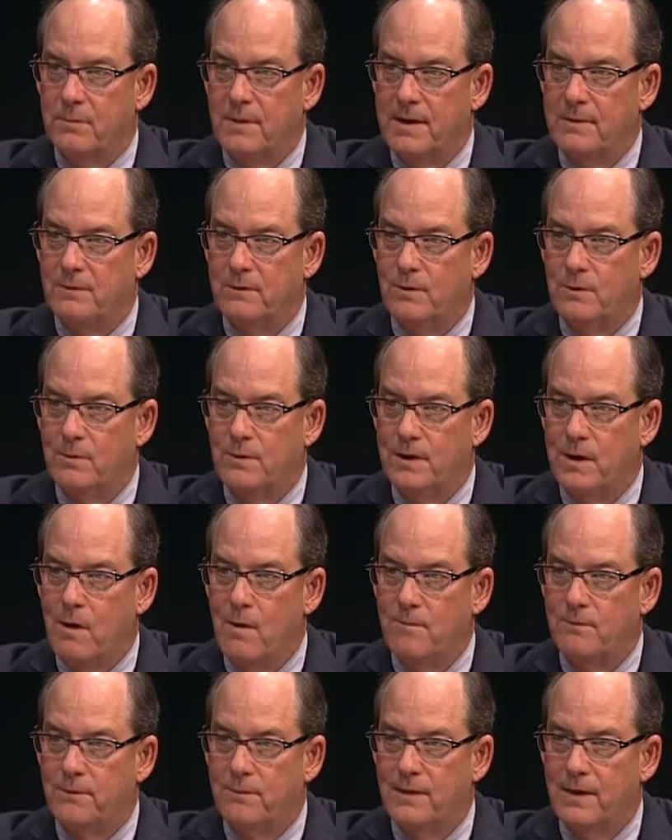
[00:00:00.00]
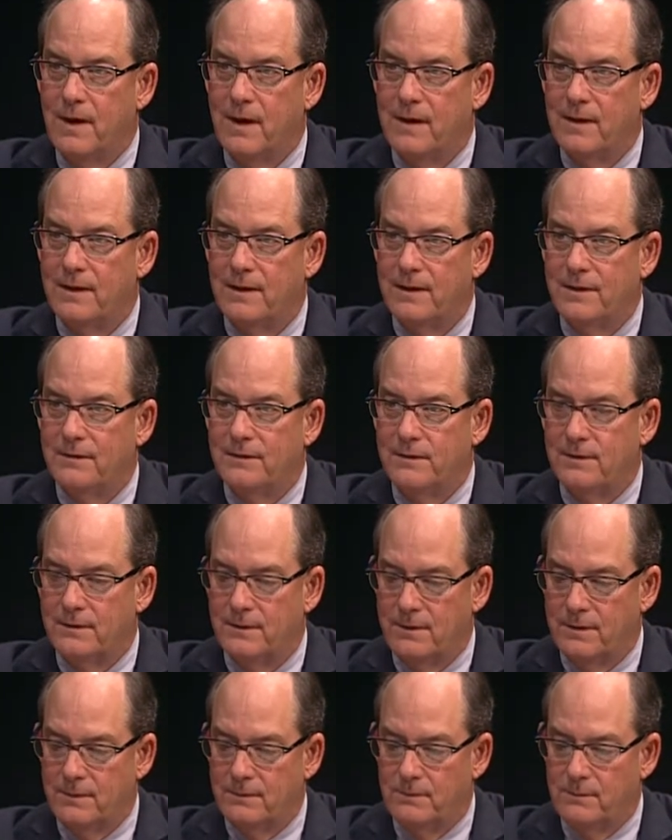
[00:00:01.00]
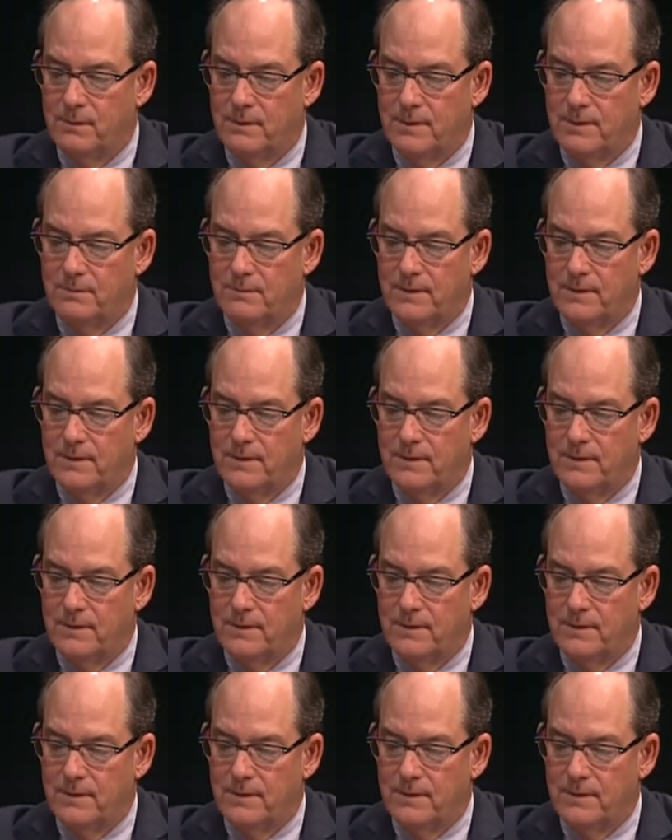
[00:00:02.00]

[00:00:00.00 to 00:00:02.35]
people will be home for the holidays that wouldn't